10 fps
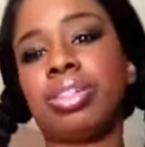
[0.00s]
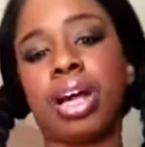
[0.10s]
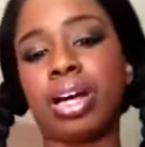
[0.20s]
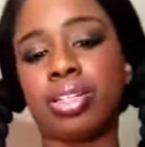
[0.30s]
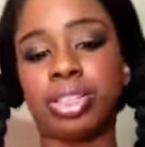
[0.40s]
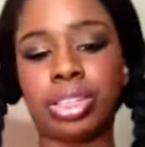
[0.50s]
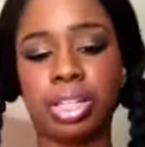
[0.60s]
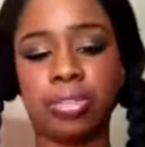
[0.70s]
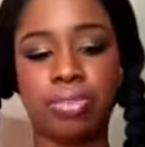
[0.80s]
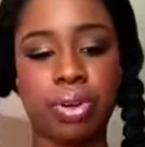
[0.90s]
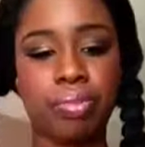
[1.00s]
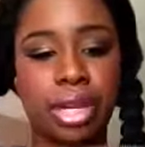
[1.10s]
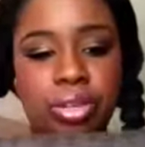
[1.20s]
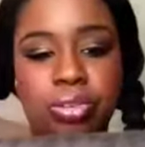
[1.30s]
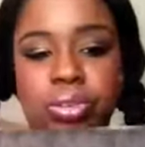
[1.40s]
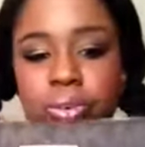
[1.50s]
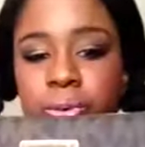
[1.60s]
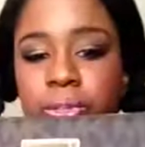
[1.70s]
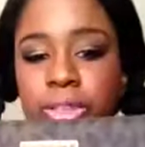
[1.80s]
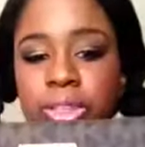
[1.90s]
I'll settle for Michael
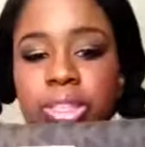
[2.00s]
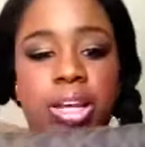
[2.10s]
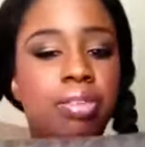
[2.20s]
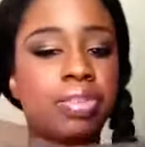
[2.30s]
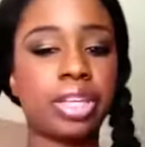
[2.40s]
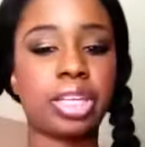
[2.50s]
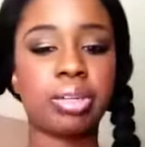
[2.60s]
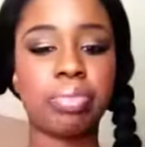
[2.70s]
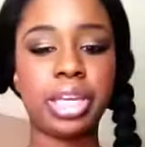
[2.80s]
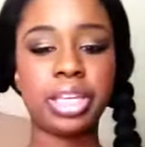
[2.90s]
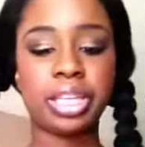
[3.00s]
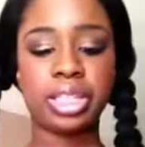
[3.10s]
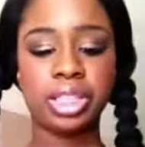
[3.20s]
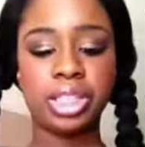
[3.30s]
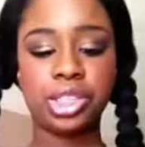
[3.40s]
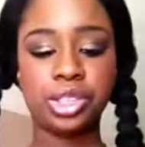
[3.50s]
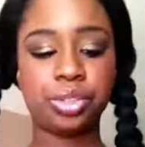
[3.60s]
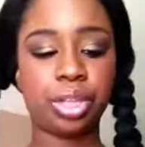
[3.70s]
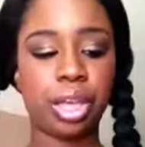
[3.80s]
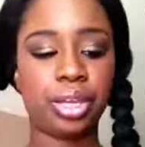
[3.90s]
Kors. Now if they could make it
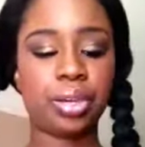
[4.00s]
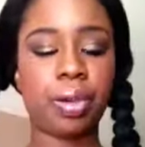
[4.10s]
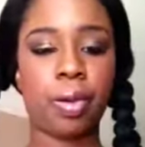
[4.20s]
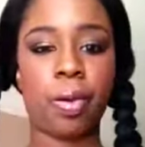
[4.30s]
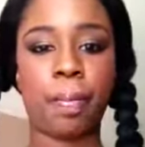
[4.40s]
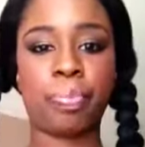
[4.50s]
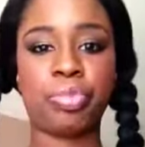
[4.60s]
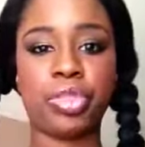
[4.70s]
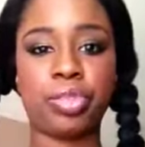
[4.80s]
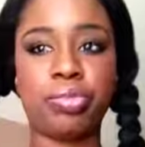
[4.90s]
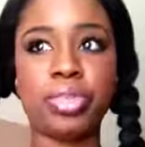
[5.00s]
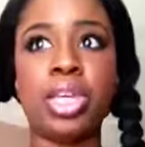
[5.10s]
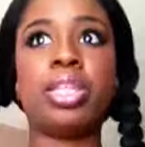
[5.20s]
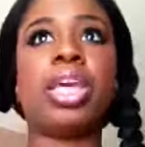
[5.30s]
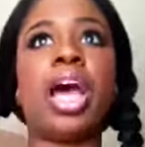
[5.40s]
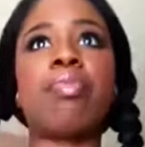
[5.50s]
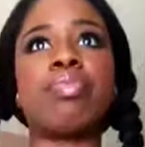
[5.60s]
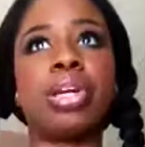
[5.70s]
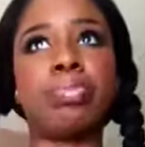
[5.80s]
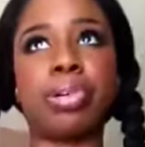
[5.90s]
into like, they have
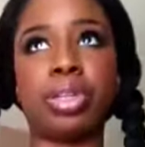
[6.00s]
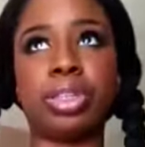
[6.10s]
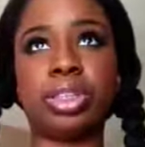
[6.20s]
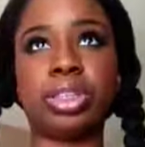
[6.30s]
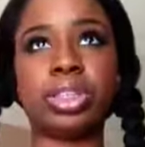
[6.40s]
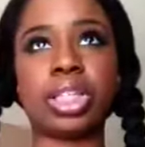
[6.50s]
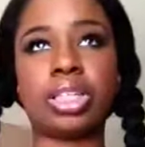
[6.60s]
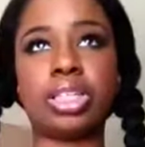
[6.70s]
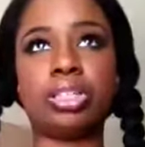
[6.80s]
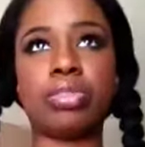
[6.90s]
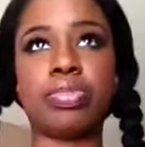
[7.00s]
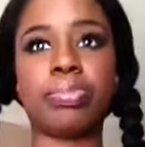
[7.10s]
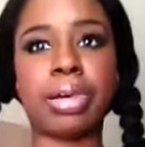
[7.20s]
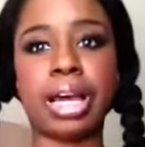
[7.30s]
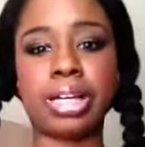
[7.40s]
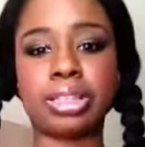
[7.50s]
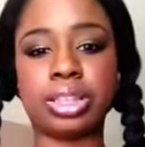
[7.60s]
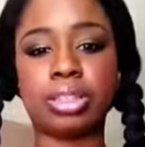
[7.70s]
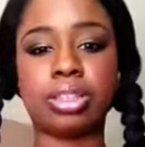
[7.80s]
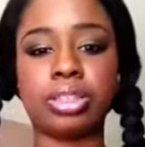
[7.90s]
red purses, like these duffel bags,
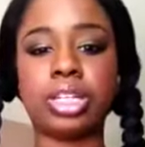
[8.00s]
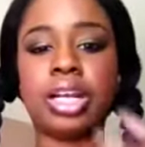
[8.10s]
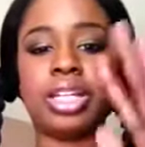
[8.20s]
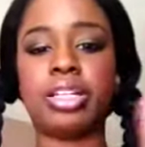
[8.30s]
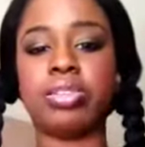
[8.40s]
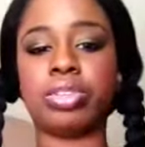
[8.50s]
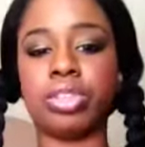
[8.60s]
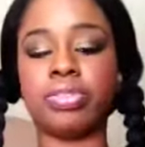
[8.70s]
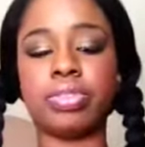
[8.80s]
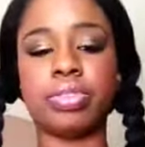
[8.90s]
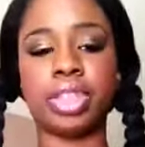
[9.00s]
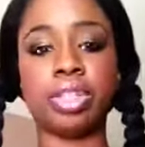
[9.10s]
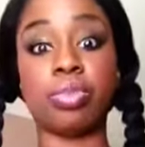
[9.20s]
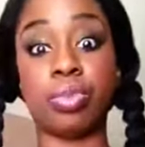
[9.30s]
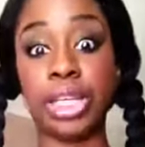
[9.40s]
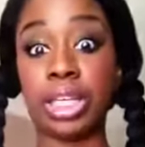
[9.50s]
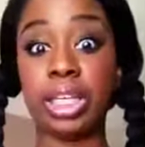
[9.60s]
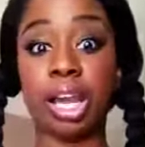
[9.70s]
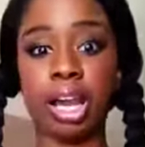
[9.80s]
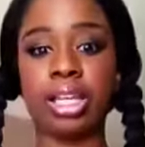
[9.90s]
they're tiny little duffels and they're
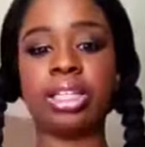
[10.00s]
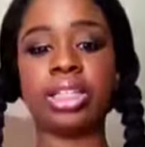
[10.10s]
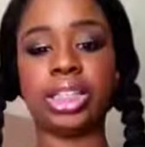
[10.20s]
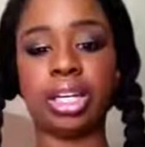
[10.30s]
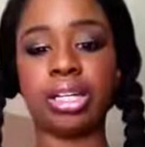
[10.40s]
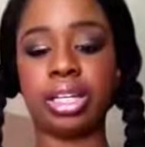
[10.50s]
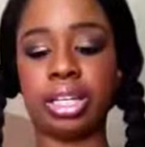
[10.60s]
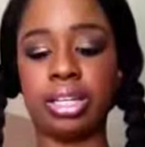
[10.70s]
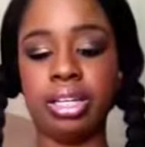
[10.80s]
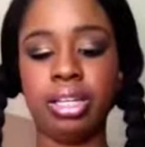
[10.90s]
really highly shiny,